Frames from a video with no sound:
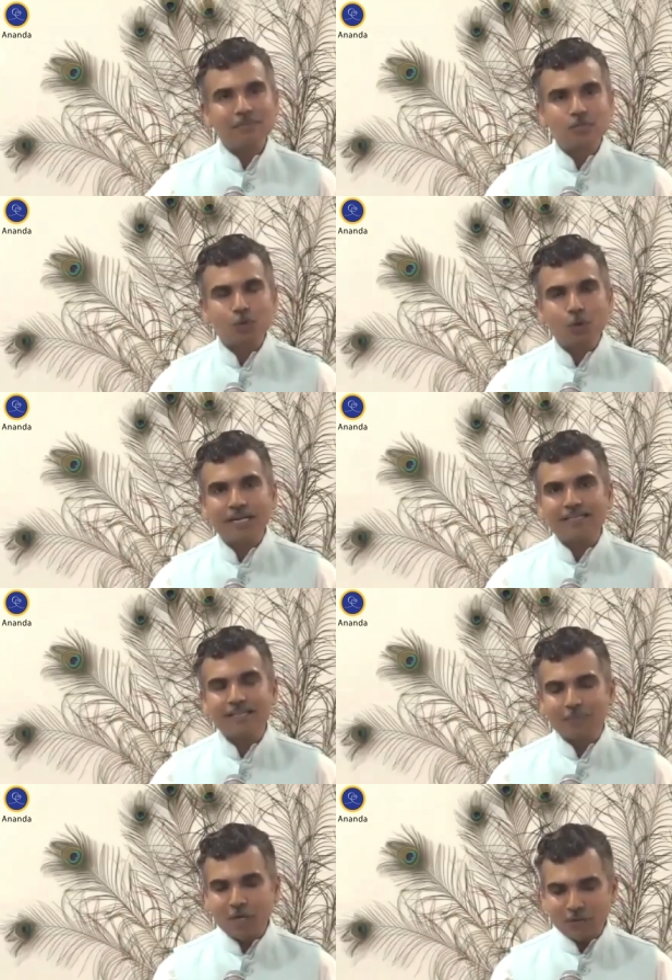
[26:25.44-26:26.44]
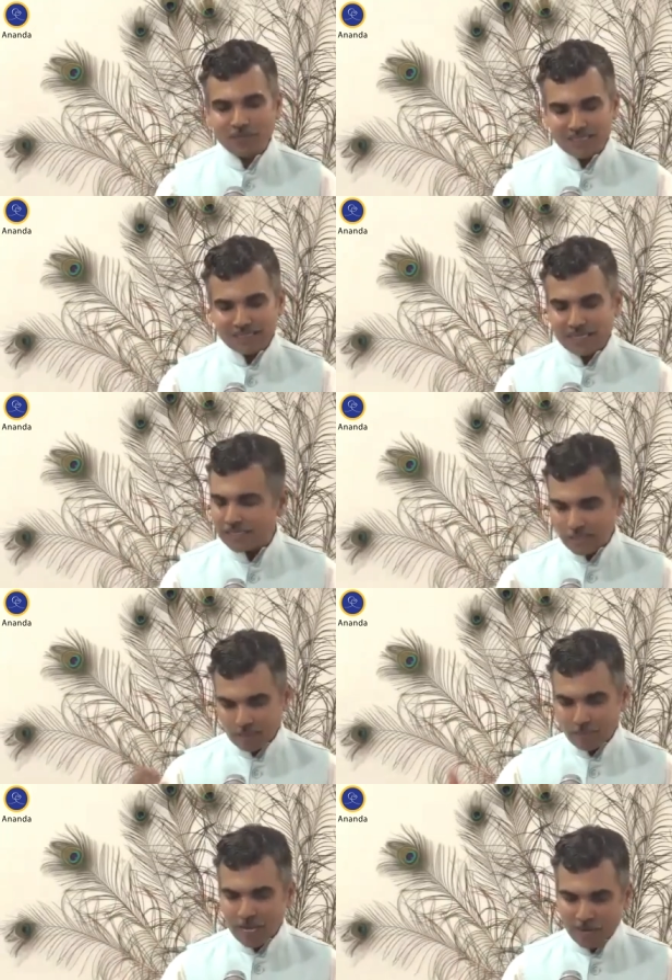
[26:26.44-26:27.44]
story in the Bhagavad Gita, in
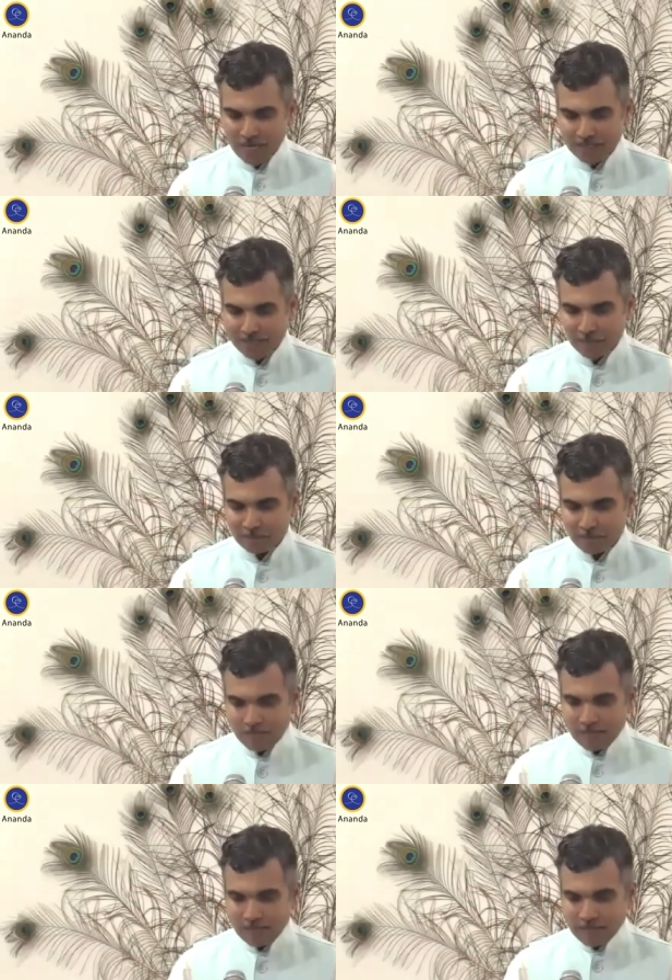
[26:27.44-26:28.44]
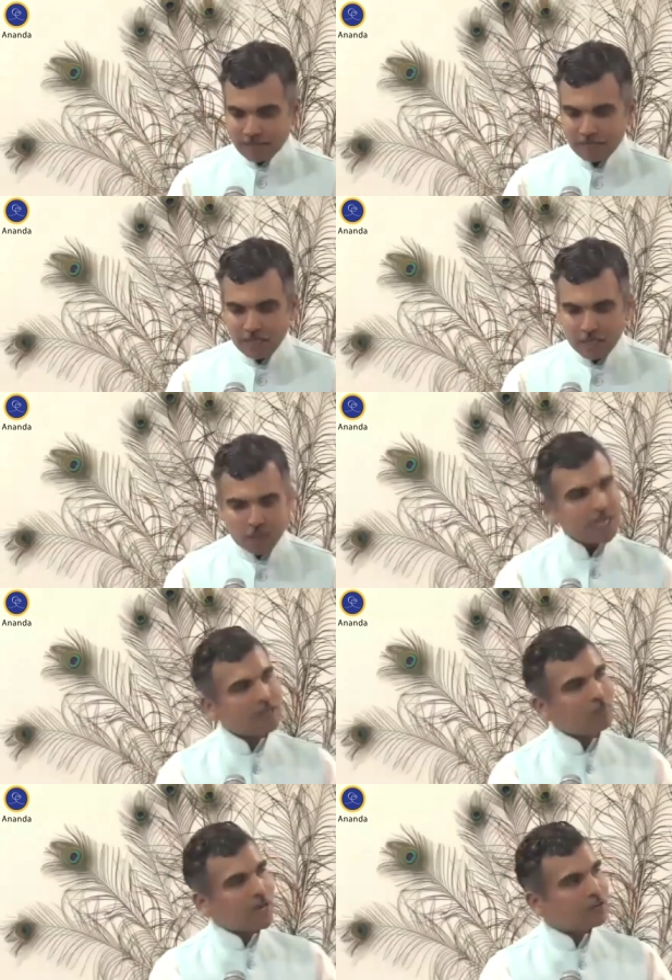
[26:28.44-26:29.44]
the Mahabharata, when Krishna
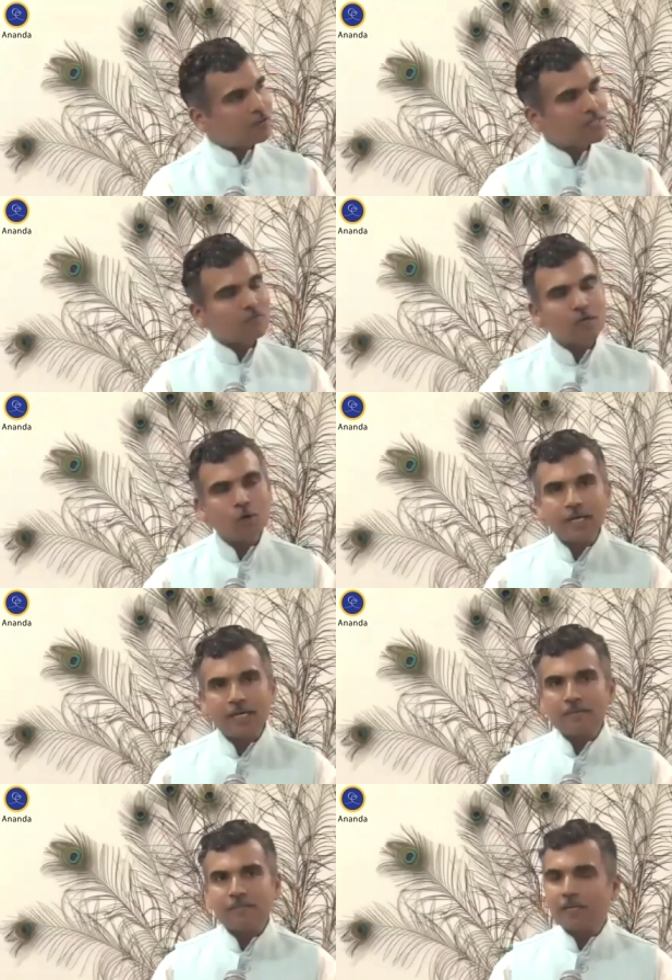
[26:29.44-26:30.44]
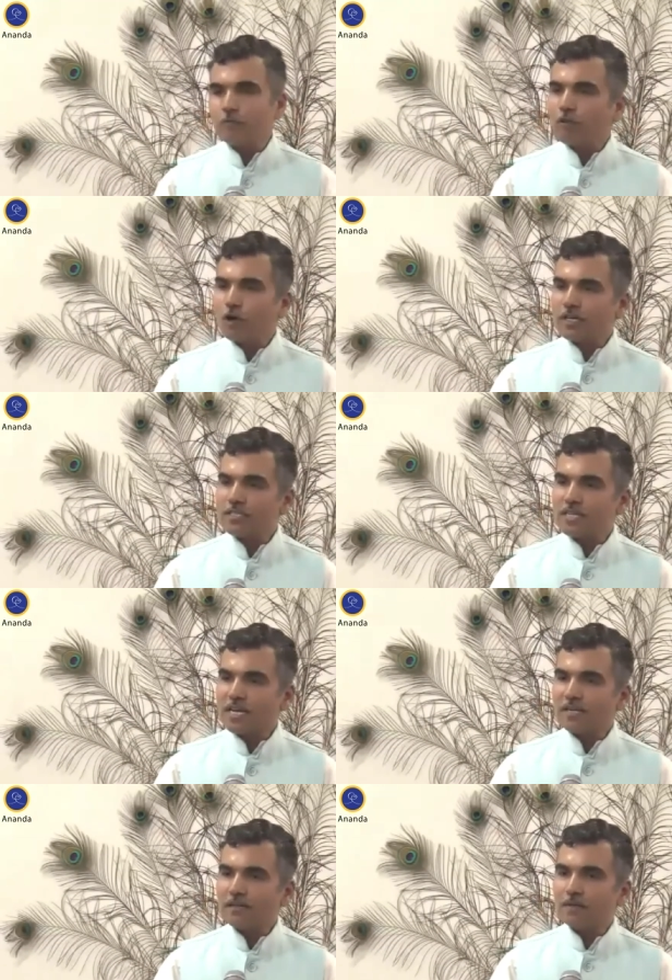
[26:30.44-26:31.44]
and Pandavas were going in a forest,
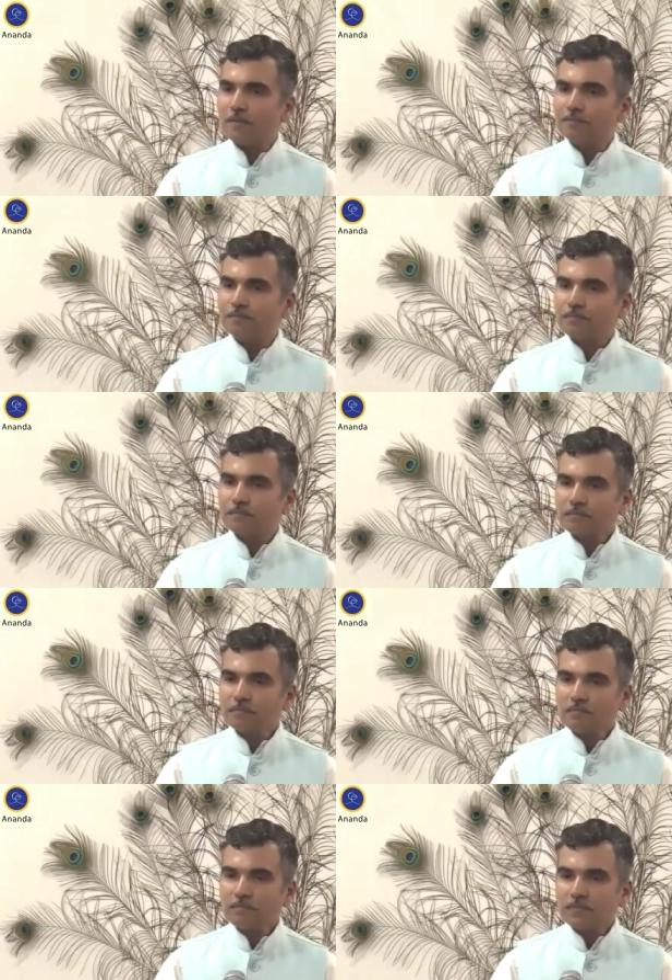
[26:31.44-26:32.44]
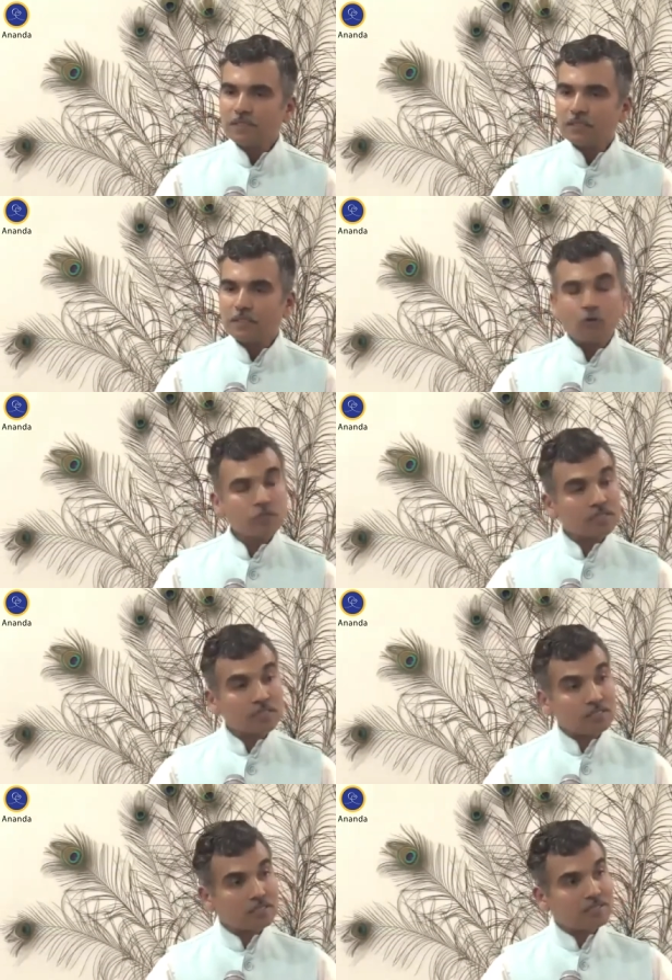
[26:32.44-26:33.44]
and there was
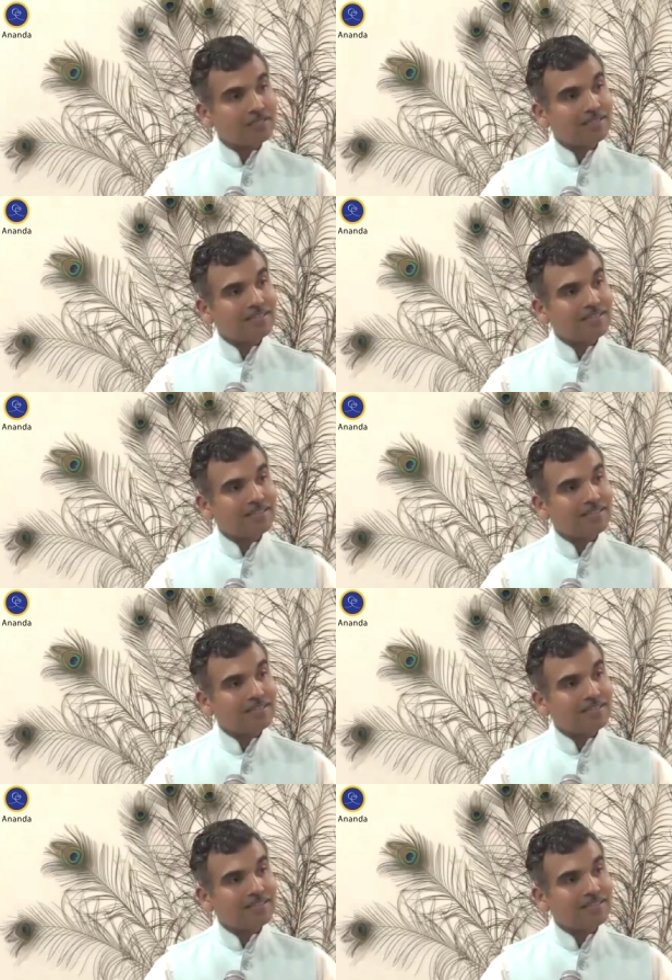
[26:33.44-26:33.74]
this